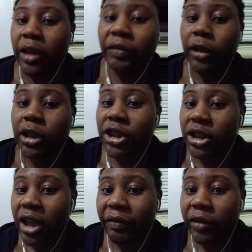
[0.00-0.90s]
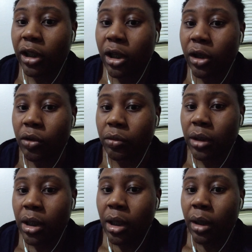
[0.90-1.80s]
Leave her stuff
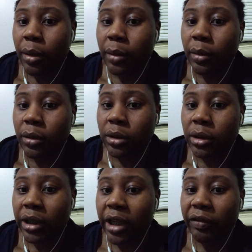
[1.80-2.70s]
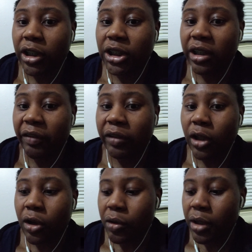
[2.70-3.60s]
alone. Leave her stuff
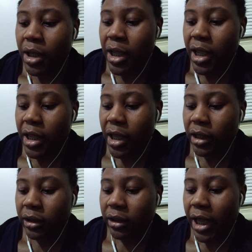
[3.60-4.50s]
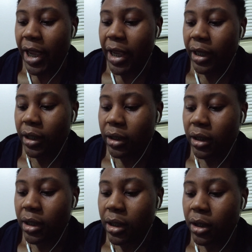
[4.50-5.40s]
alone. Like,
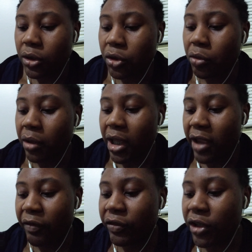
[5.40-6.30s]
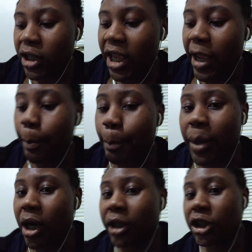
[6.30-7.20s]
if it
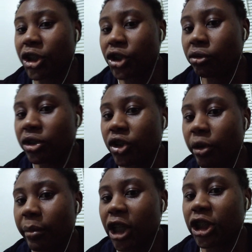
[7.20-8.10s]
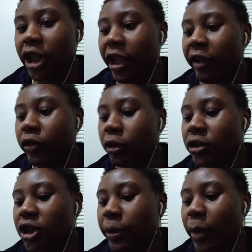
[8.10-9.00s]
bothers you so much, like if
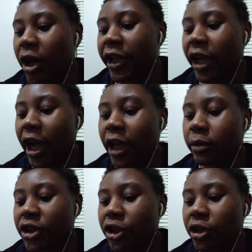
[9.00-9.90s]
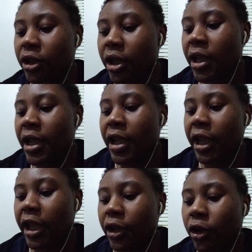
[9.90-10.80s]
those demonic items in
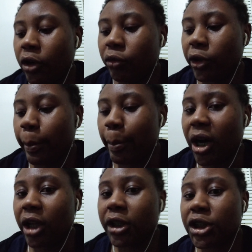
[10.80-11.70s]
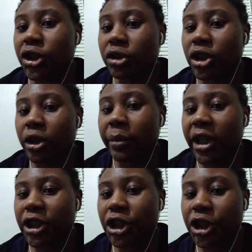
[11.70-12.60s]
her room bothers you so
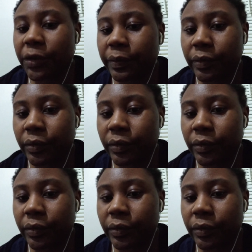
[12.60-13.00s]
much,